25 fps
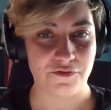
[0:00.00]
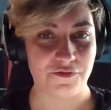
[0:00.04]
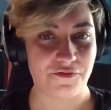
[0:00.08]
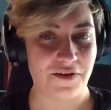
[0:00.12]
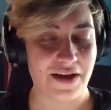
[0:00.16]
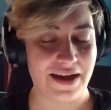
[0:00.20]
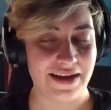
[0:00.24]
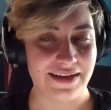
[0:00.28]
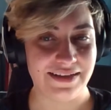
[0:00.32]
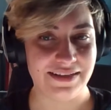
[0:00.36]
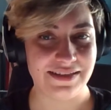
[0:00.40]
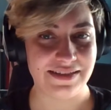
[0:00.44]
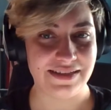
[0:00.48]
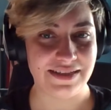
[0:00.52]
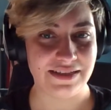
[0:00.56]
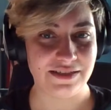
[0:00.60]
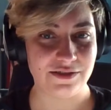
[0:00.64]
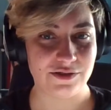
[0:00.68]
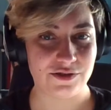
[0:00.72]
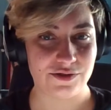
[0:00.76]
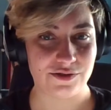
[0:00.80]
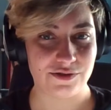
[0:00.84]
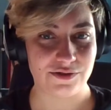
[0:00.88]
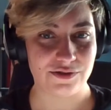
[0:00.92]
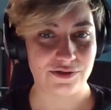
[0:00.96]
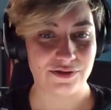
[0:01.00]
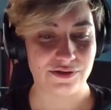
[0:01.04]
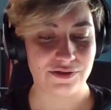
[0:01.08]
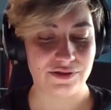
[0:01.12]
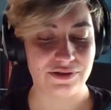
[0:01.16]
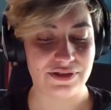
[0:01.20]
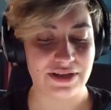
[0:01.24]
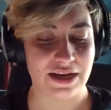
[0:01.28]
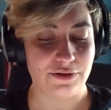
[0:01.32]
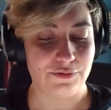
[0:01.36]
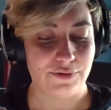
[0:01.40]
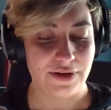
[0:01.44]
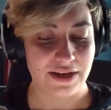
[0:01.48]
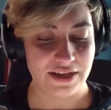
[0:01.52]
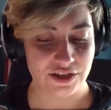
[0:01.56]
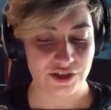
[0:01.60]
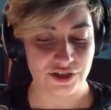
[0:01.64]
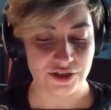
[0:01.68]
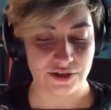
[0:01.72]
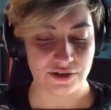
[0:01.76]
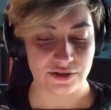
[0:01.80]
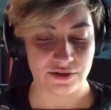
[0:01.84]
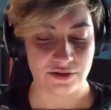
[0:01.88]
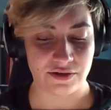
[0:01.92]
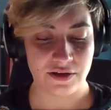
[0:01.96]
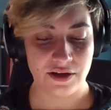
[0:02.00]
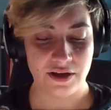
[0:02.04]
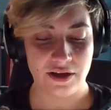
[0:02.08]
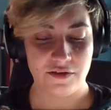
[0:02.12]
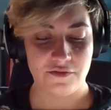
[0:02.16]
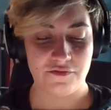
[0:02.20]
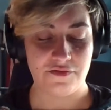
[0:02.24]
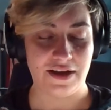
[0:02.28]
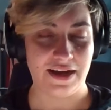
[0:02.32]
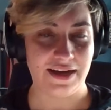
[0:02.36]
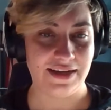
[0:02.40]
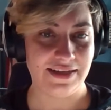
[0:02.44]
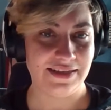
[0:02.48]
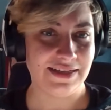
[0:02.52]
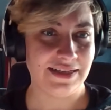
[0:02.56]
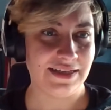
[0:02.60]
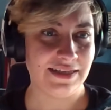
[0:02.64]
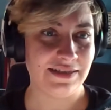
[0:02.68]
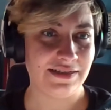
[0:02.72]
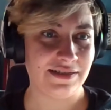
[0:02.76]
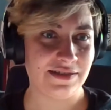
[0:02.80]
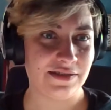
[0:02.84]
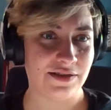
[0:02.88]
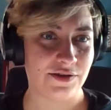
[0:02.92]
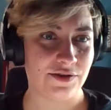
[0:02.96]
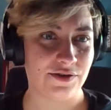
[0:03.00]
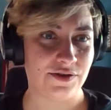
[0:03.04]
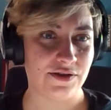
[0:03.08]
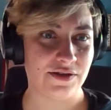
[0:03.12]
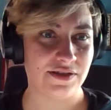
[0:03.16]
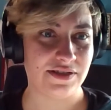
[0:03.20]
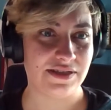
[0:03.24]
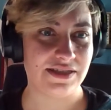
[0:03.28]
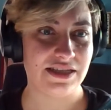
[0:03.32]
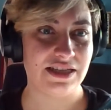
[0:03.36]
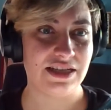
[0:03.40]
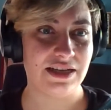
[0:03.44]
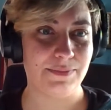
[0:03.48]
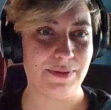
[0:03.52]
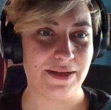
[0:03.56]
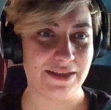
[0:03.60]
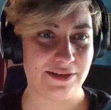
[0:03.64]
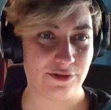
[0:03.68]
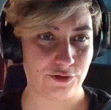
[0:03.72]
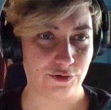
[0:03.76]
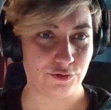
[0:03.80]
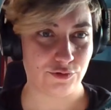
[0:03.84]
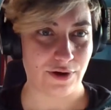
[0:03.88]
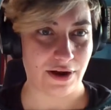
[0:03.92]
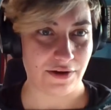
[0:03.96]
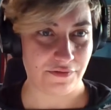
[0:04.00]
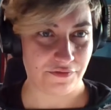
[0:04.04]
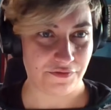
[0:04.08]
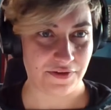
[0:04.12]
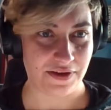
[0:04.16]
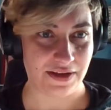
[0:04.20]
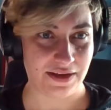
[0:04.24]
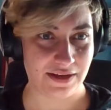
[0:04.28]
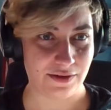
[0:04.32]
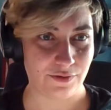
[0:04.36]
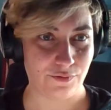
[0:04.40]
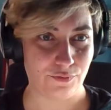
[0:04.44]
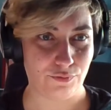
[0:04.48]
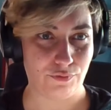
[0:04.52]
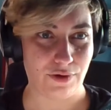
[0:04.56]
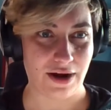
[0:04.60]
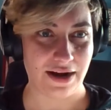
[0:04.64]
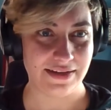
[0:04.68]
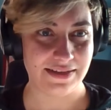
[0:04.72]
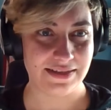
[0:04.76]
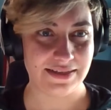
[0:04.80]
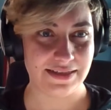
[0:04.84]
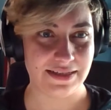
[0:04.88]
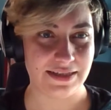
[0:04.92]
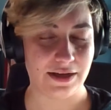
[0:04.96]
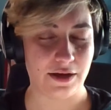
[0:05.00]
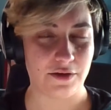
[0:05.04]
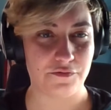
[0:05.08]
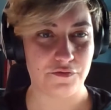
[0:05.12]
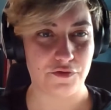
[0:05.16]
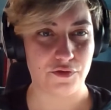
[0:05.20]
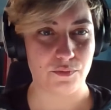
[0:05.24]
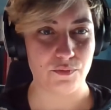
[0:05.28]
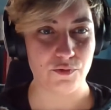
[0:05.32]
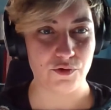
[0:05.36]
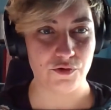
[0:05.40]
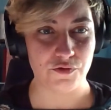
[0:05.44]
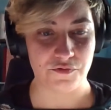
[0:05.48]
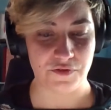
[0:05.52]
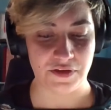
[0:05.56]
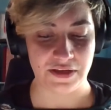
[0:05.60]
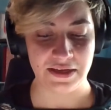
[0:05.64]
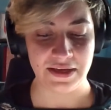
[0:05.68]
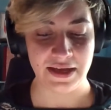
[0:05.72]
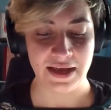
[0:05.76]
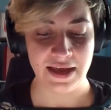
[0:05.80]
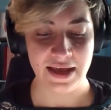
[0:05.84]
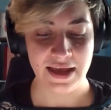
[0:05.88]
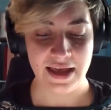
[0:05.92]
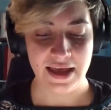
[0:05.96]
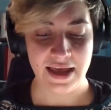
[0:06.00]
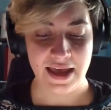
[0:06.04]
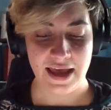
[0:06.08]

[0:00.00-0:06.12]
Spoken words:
finding the direction, finding the cinematographic writing of the movie.